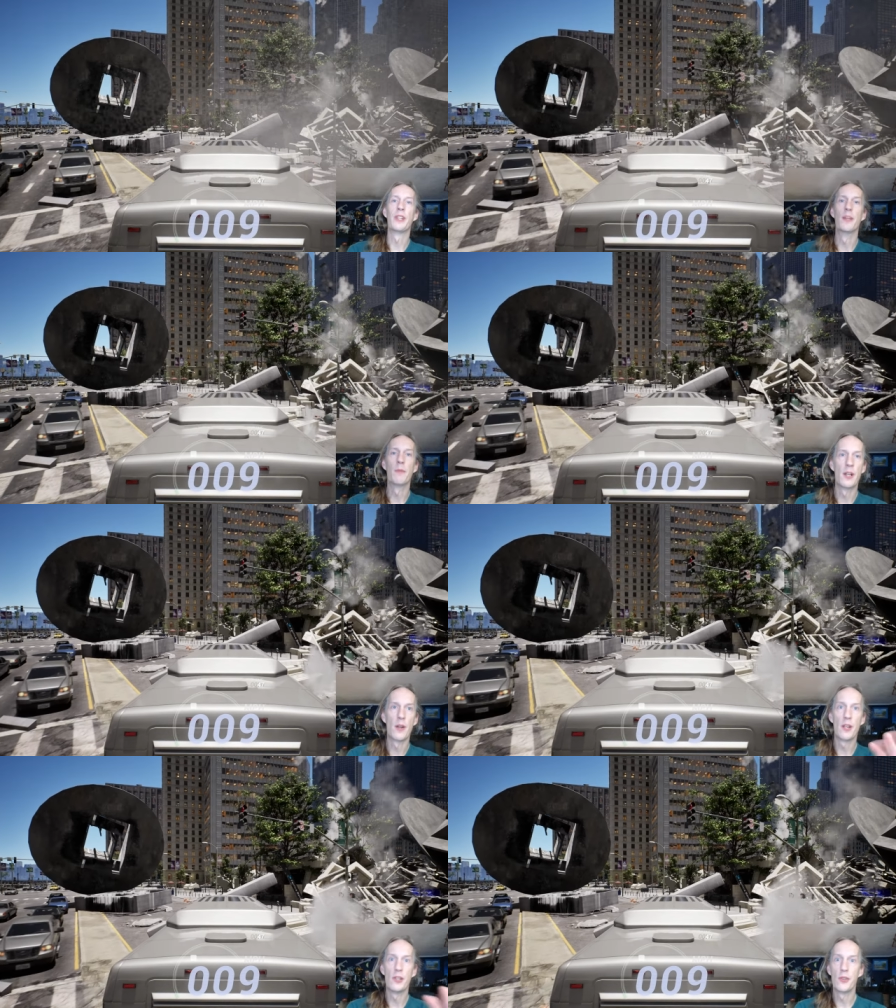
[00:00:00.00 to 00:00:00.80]
them. I know
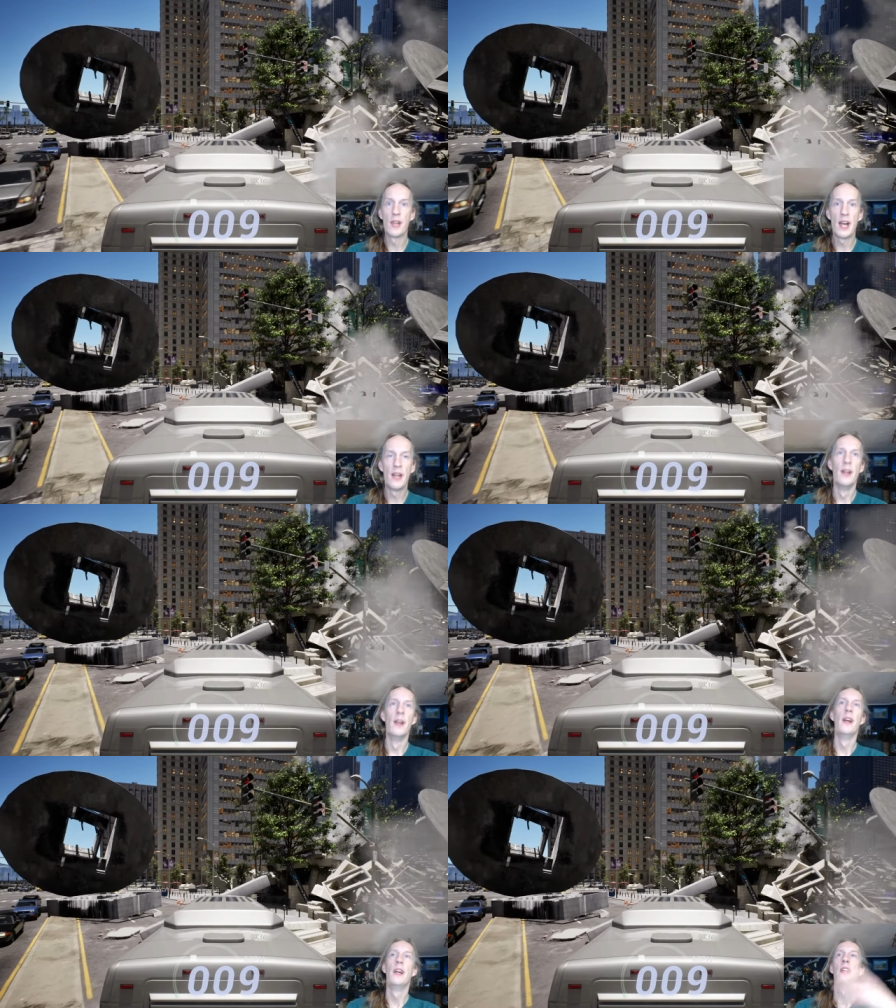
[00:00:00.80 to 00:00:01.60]
how to do that.
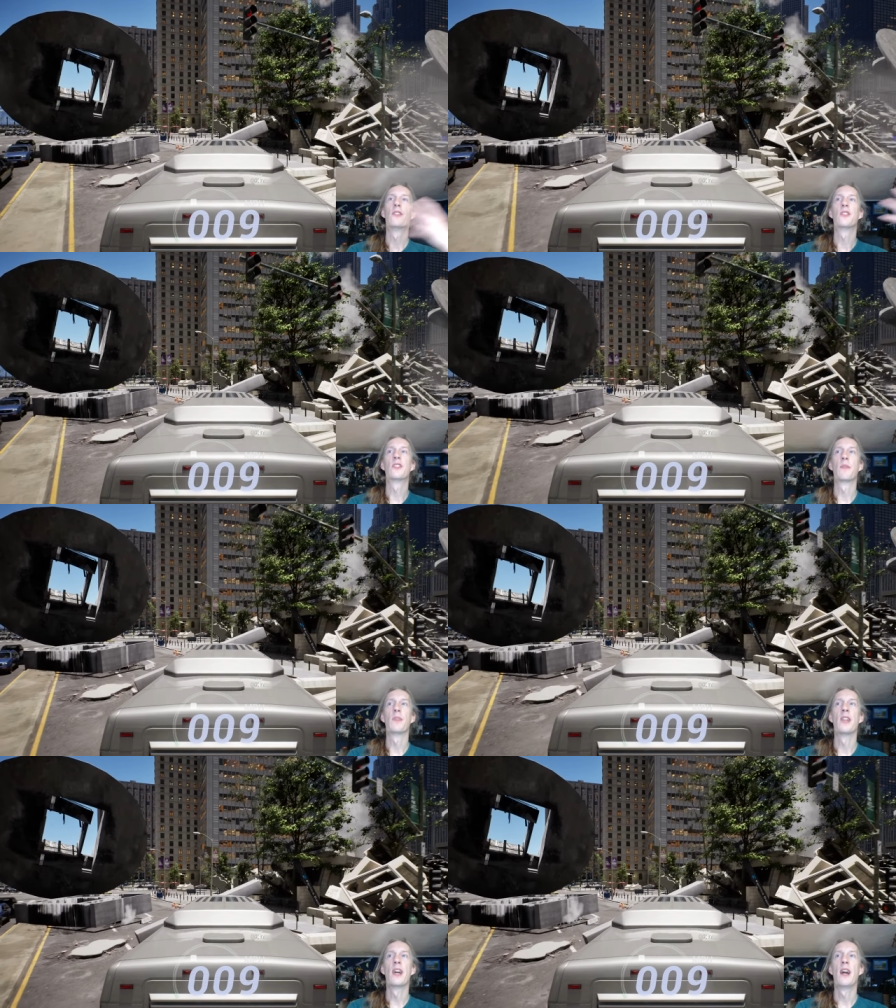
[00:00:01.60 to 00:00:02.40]
It's just
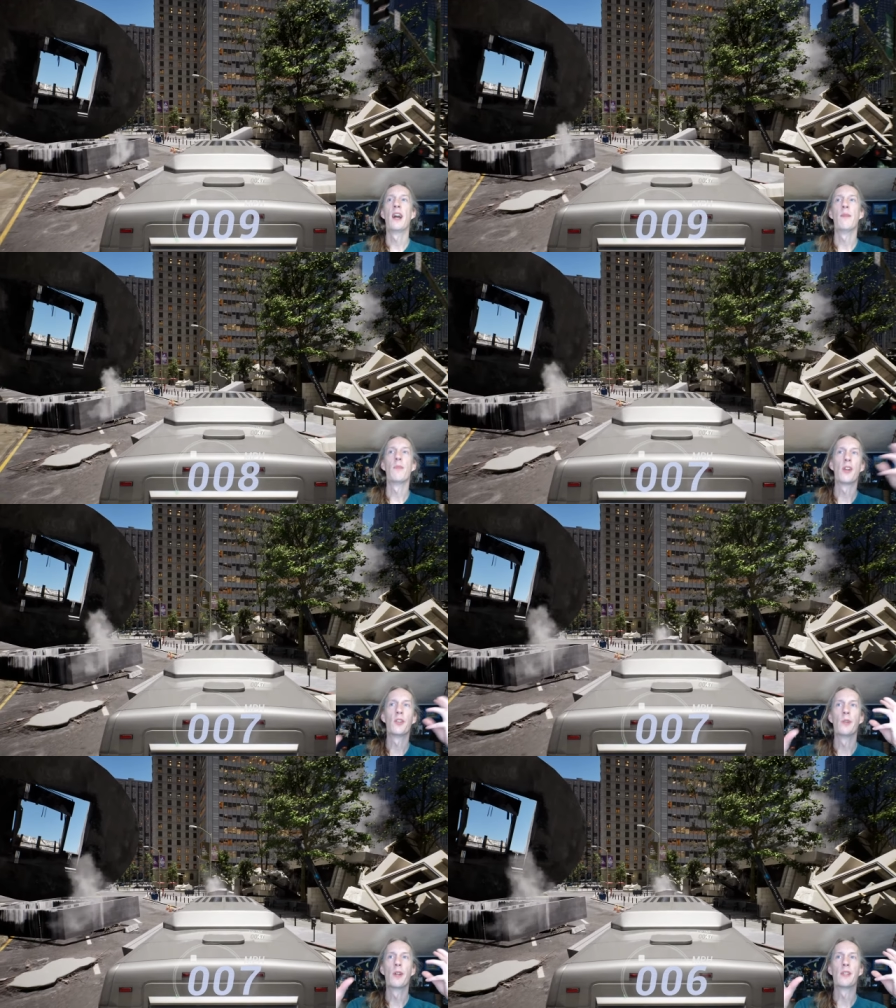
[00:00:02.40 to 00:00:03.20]
something that I'm not
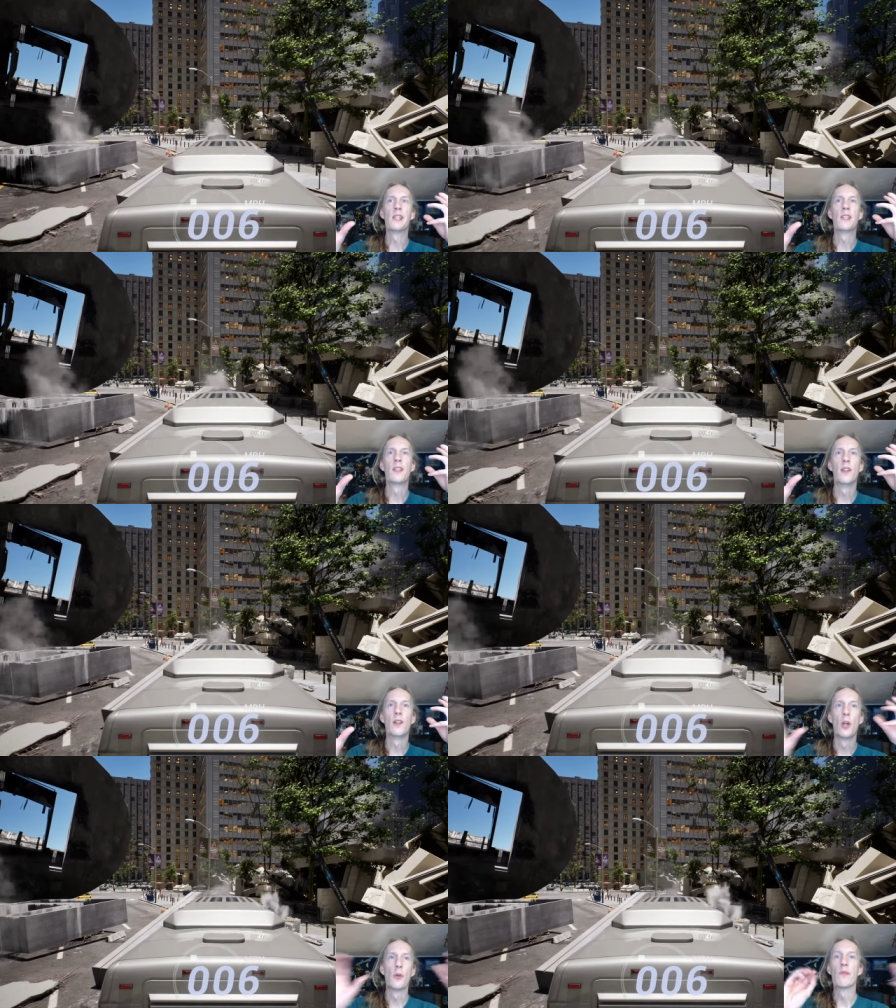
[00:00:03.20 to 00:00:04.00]
doing on the
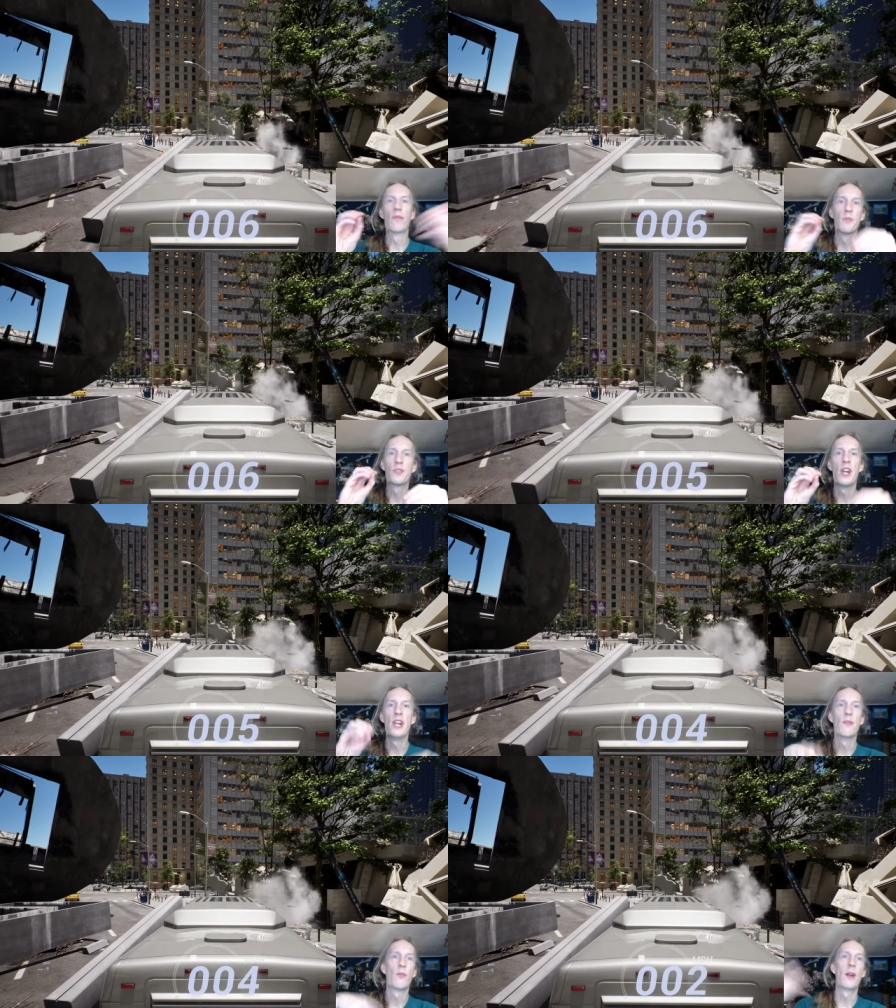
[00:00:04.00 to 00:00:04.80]
loading from
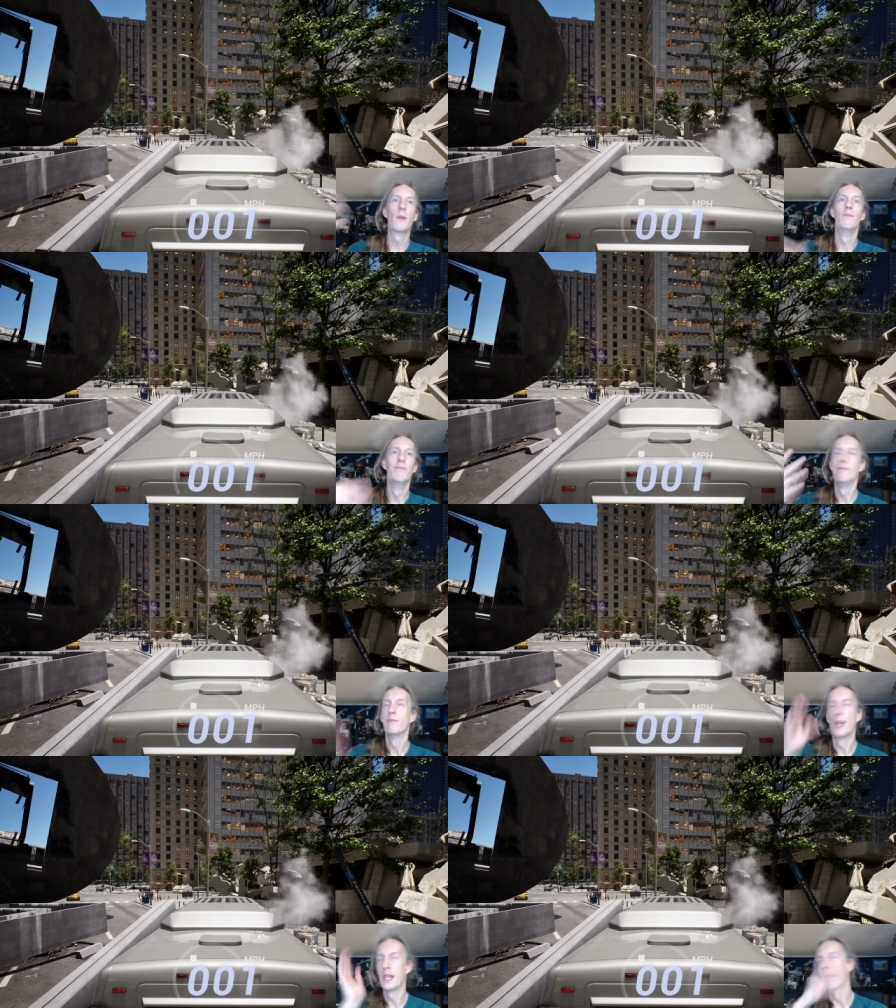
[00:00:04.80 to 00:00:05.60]
save where
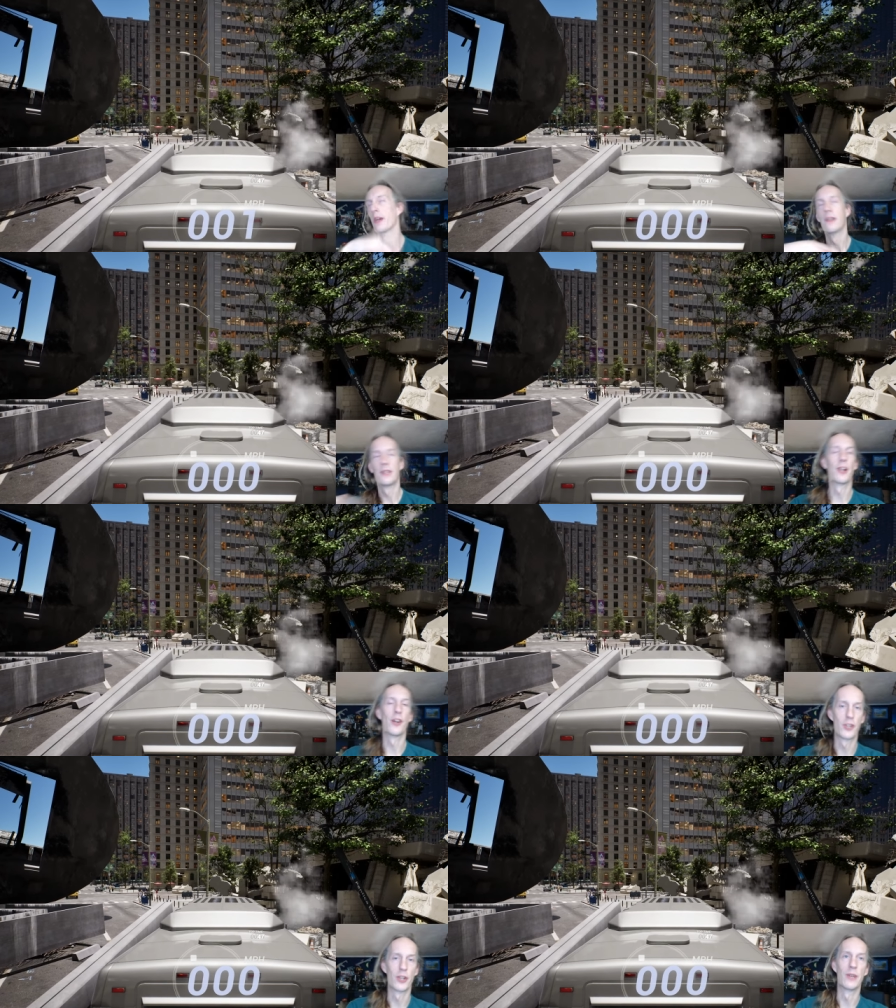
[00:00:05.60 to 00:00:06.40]
I, anyway, did
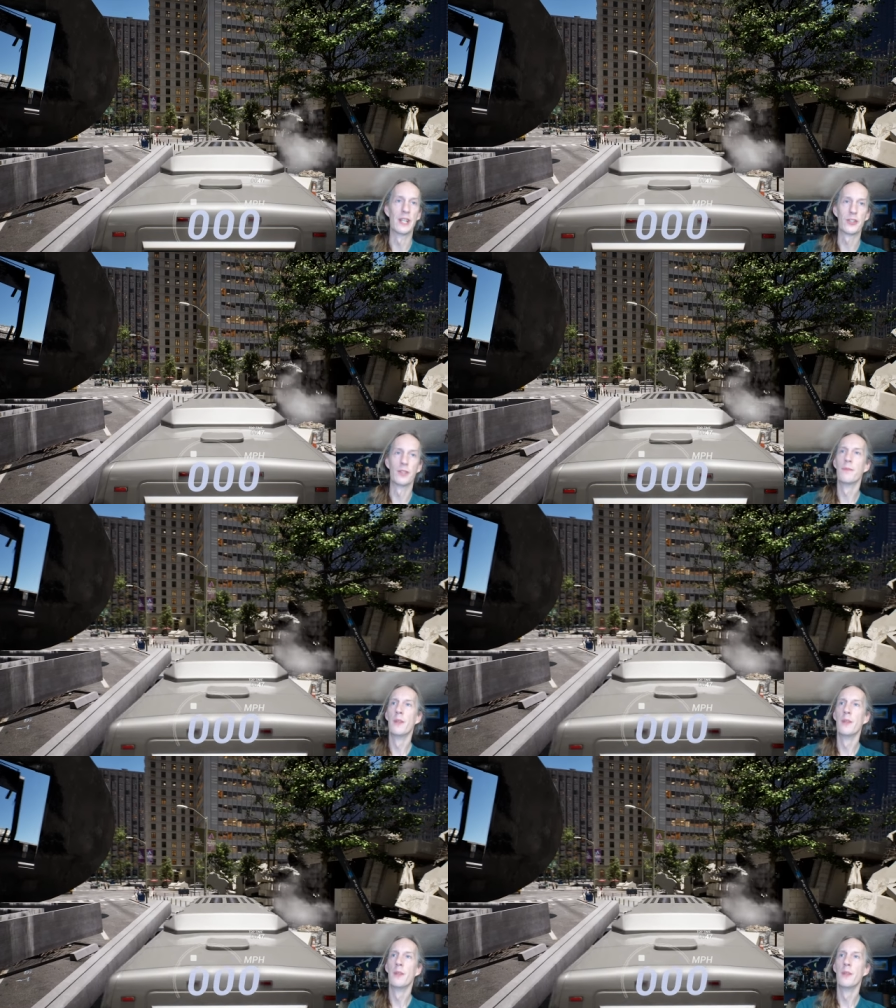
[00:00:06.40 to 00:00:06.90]
on generation.